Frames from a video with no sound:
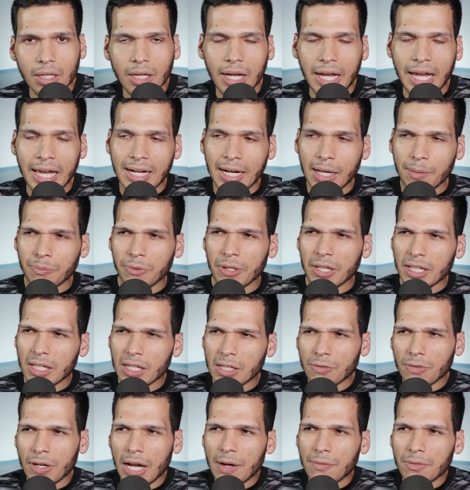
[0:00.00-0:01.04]
And I'm thinking
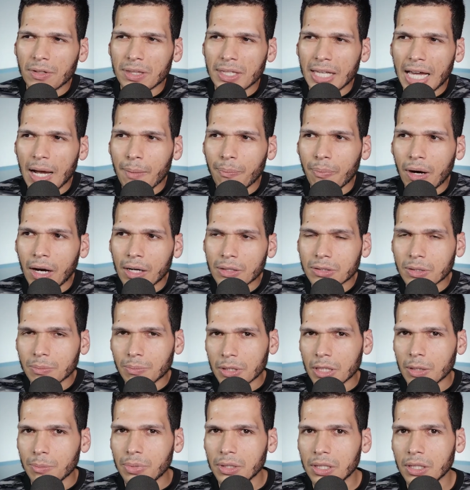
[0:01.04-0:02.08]
of having that
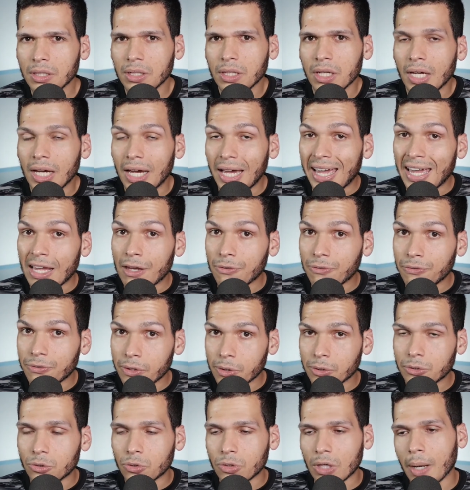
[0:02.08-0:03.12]
possibly be a
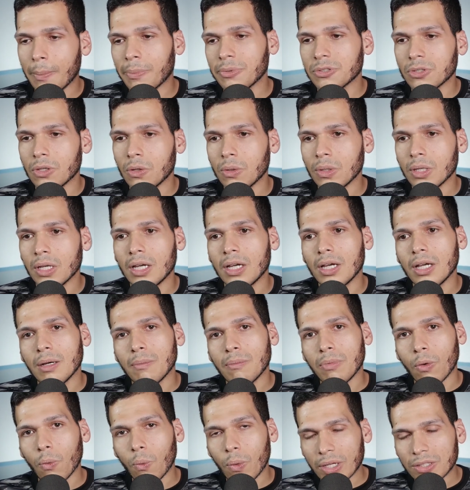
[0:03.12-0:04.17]
future episode.
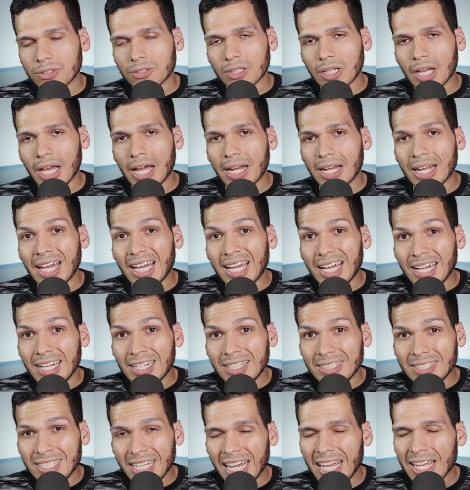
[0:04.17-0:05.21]
But once again,
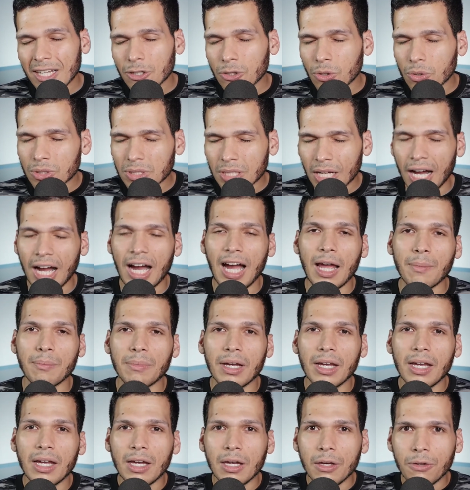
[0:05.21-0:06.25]
take your time.
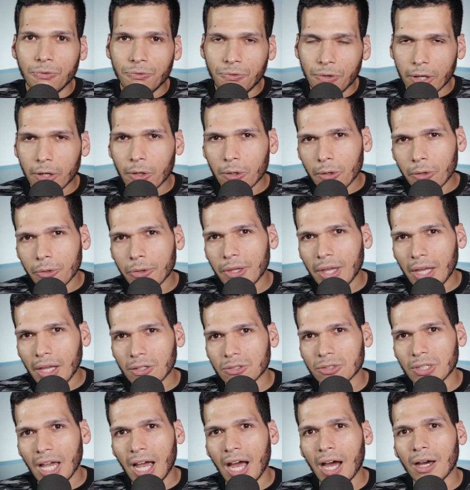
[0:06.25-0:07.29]
Figure
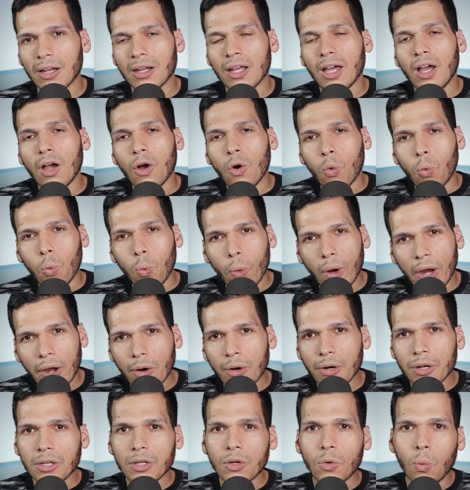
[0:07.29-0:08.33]
things out.
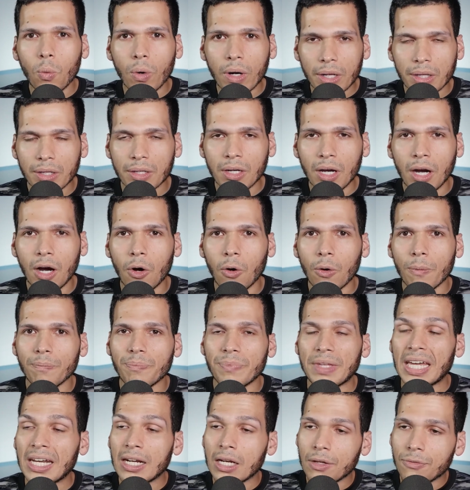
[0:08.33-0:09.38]
Where do you want to go?
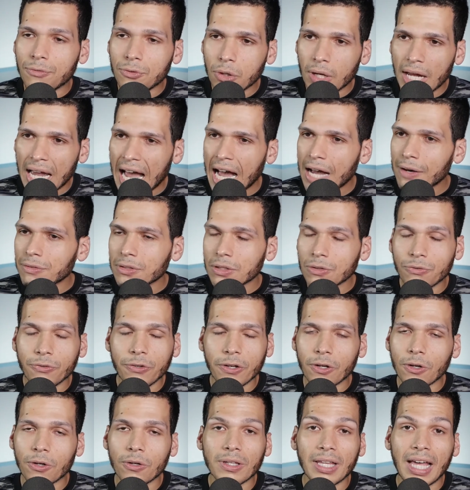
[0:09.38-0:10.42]
And if you haven't
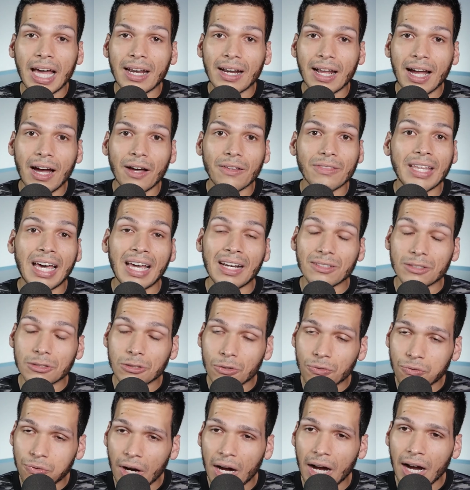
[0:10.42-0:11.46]
figured that out, that is
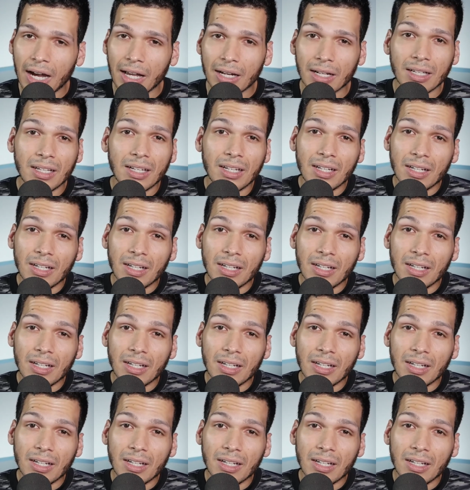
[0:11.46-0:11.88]
fine.